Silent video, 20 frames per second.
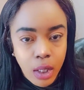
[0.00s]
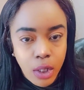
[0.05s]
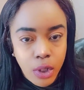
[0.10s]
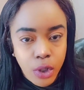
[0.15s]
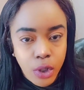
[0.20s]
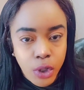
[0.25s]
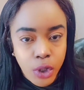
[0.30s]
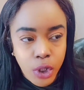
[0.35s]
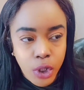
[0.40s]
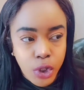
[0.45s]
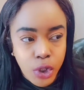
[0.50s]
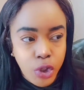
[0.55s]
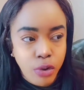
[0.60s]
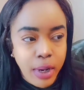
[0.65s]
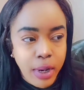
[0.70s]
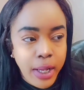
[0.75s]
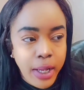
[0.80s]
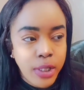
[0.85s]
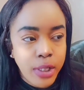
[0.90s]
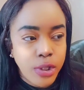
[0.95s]
you're
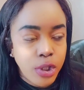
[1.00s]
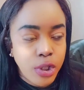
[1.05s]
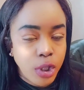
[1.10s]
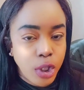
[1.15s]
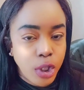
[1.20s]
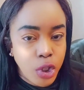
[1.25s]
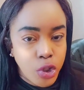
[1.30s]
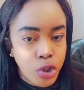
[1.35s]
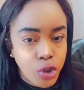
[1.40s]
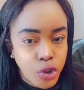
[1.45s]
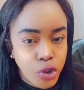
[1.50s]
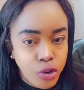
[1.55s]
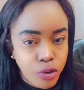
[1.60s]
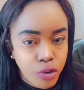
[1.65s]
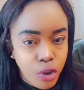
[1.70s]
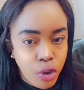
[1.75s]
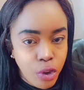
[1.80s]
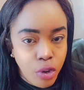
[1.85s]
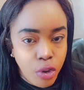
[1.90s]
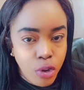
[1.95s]
trying to
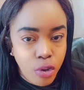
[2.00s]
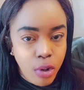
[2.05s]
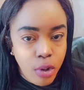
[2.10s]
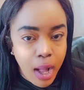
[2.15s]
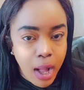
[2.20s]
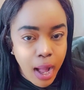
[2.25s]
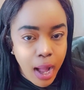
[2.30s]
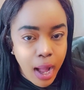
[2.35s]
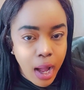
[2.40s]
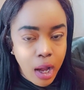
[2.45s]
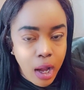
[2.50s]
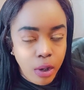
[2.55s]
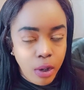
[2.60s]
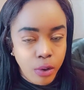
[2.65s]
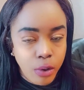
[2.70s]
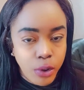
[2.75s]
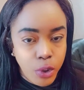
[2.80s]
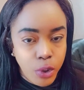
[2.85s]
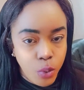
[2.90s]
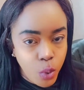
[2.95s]
control how
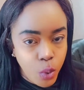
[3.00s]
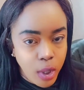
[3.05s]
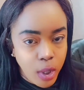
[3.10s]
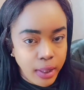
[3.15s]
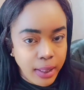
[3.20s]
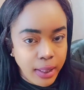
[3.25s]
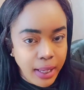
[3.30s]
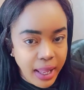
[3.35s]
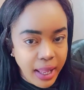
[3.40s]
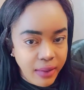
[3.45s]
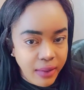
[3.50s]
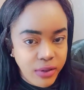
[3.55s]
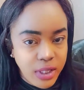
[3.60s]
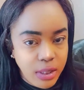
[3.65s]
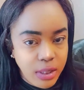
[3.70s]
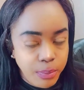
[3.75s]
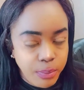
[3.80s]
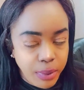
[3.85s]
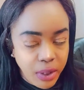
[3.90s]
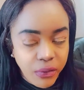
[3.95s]
you want life
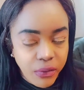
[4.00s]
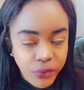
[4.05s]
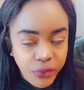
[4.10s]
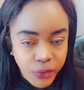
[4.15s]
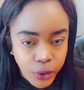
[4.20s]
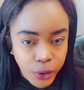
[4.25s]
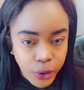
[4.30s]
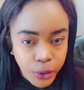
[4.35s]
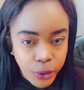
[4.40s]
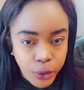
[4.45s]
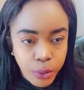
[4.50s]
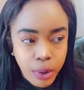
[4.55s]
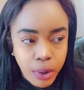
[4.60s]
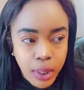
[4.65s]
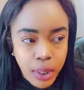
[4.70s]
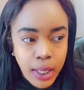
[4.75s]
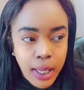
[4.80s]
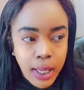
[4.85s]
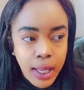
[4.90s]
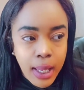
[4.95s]
to be for you,
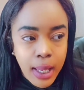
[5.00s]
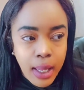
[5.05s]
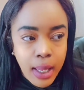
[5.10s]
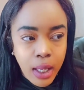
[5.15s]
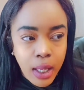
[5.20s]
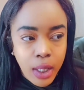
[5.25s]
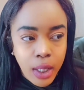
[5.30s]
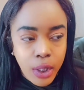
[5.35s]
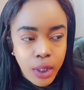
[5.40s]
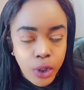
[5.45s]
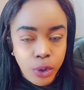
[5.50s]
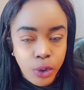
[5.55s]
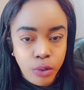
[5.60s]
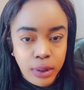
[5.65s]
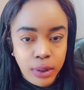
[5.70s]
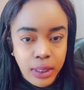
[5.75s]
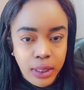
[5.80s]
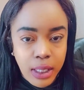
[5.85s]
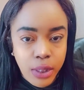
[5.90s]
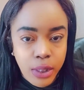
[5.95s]
you
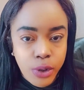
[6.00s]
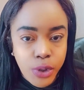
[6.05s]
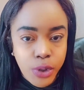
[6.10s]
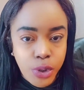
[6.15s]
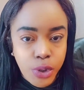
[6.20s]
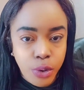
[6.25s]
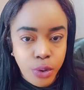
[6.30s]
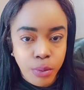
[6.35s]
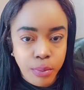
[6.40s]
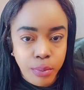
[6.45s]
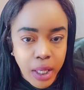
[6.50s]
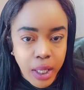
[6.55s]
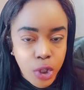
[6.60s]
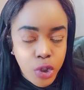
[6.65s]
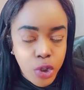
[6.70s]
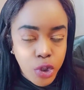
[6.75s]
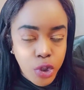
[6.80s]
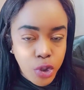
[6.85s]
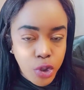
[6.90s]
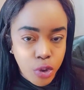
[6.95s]
need to make
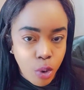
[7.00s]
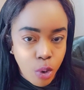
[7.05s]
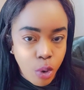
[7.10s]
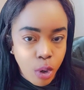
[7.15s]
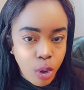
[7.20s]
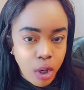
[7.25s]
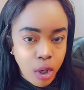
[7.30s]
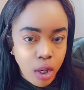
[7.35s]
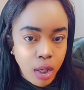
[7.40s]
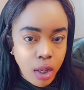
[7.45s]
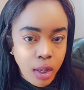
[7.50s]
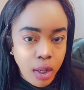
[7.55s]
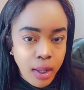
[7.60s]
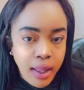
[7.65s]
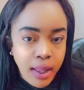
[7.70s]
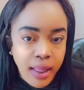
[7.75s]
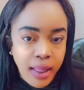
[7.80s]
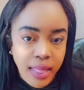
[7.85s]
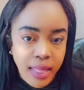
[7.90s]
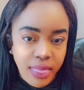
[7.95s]
sure
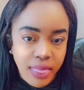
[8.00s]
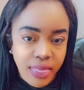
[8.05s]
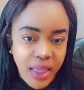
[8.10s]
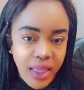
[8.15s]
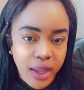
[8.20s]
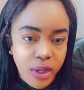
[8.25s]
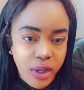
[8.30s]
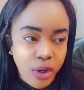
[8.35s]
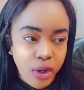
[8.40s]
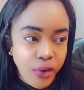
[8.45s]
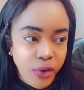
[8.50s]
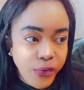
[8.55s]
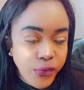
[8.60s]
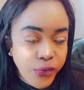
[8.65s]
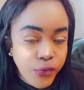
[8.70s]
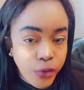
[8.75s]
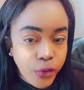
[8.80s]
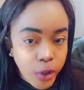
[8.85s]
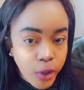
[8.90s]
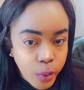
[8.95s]
that your
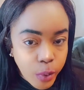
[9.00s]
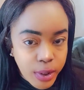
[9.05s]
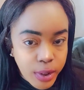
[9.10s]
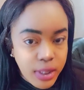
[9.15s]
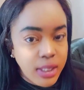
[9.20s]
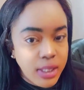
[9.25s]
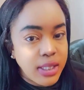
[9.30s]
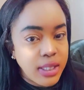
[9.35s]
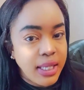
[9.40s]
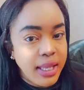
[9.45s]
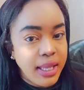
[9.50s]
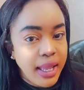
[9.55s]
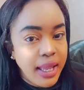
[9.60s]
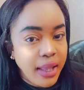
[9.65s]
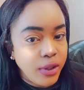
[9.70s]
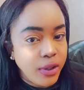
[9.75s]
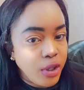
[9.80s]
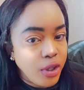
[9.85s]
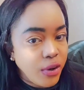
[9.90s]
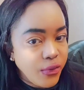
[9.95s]
frequency
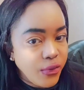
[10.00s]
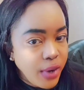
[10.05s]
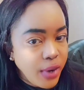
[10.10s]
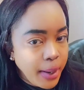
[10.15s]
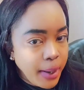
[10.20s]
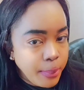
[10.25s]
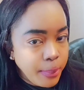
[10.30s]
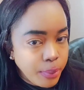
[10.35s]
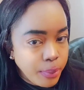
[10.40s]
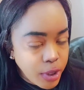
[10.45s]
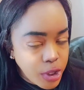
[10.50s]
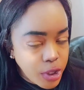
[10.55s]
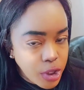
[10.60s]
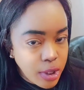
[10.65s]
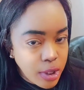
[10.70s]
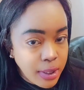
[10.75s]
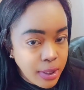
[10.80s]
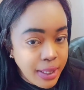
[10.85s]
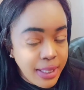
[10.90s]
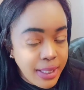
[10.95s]
and your
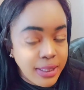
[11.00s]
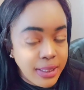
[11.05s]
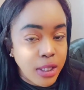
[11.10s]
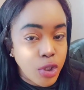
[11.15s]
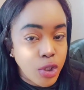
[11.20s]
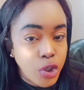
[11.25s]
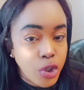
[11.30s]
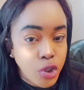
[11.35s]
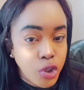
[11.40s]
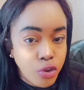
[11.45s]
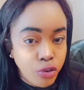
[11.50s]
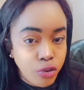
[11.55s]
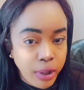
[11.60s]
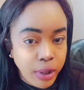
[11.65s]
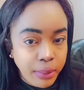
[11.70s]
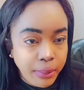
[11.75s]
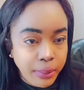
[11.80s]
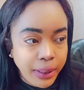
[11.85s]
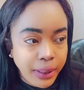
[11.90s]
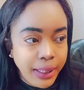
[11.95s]
vibration is
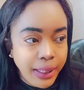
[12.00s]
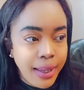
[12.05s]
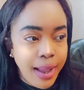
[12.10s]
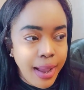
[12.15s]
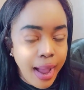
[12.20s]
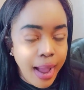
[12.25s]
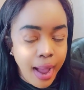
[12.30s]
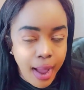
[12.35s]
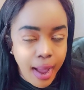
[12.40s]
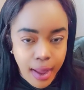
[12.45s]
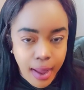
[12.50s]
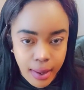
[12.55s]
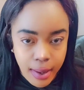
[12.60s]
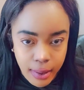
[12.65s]
extremely high